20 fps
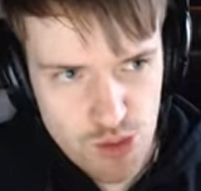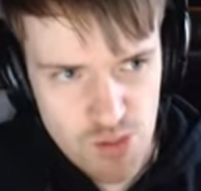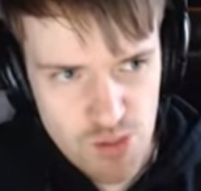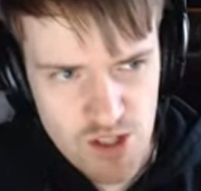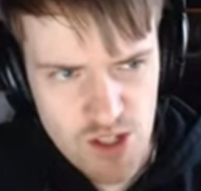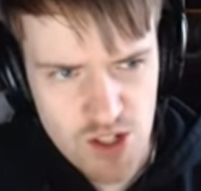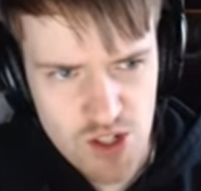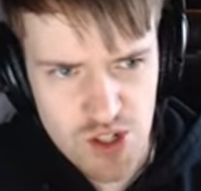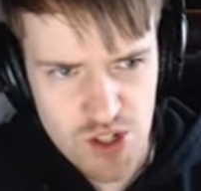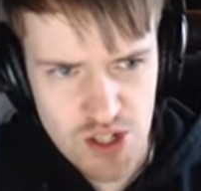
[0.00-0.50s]

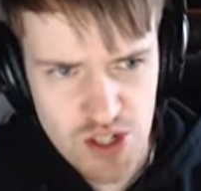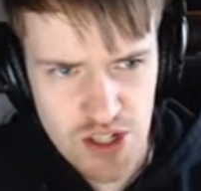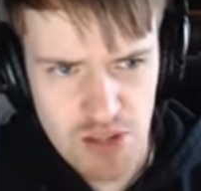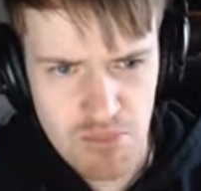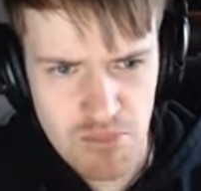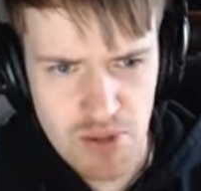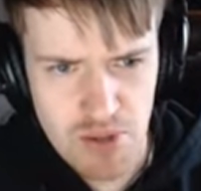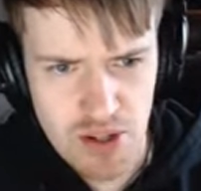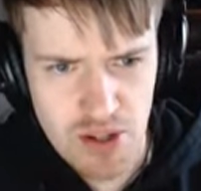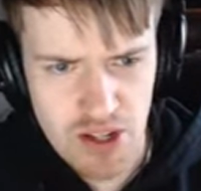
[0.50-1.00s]
because
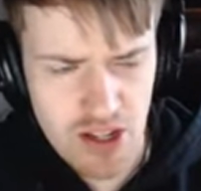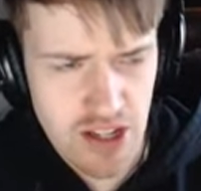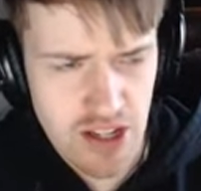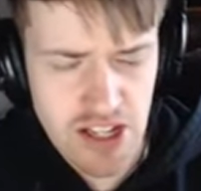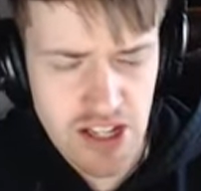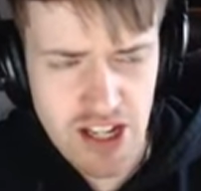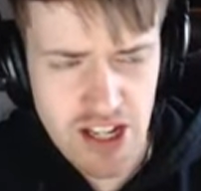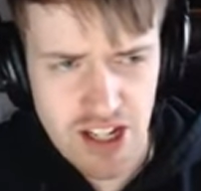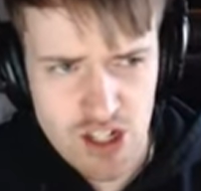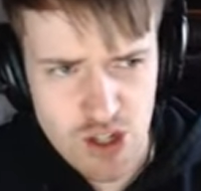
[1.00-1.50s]
um, uh,
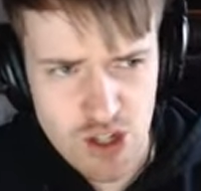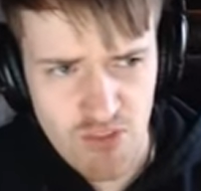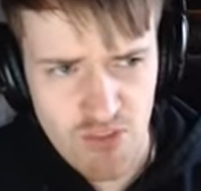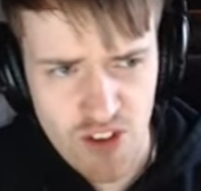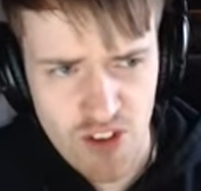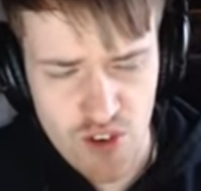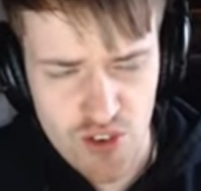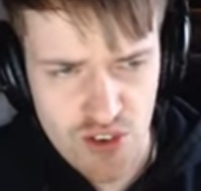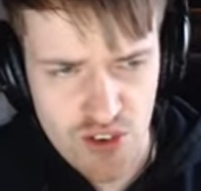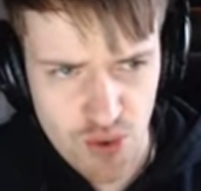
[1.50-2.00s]
you guys can
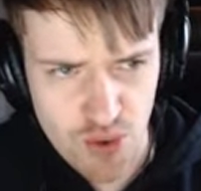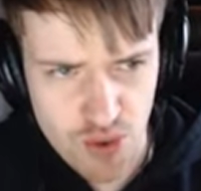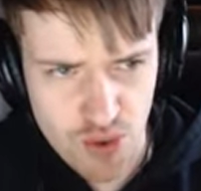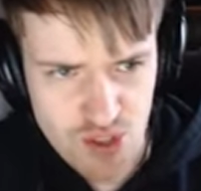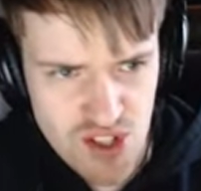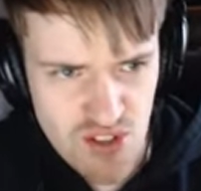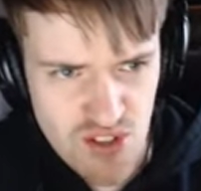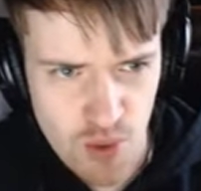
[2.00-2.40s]
vote for the horse